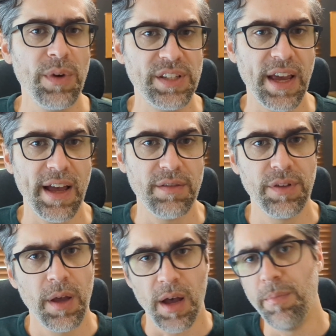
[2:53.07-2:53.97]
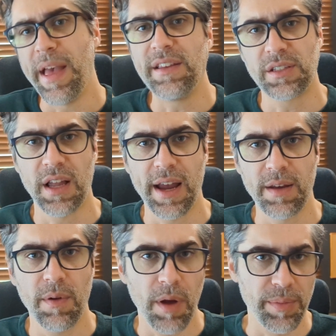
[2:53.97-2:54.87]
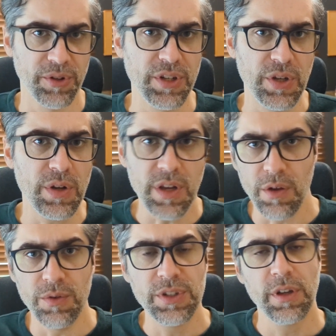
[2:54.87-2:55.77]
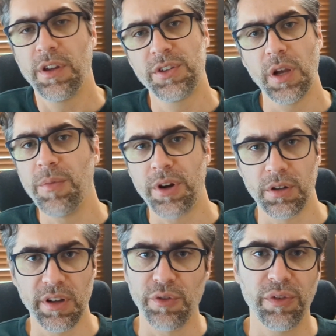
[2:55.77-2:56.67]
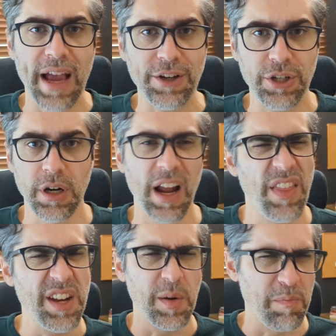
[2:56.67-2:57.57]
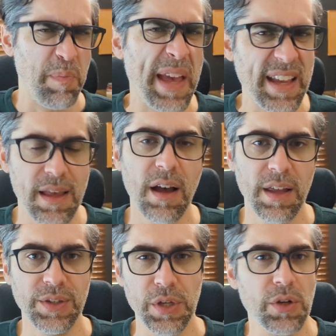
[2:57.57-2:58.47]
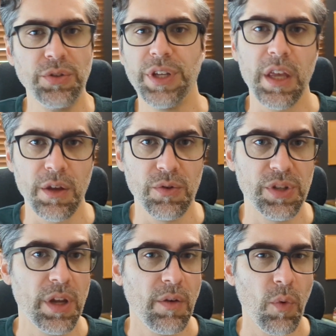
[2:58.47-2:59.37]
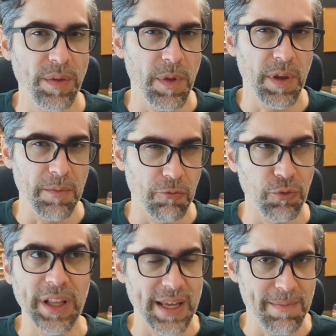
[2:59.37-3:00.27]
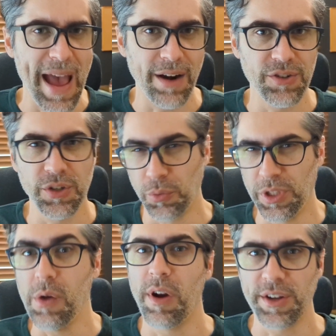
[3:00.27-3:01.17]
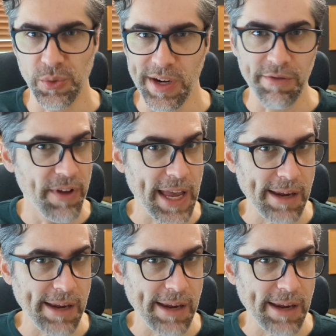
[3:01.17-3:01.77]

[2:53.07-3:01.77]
have a baseline abilities you could use, some that are a little flashier, and then your big guns you can only use when it really matters and you really want to swing a fight.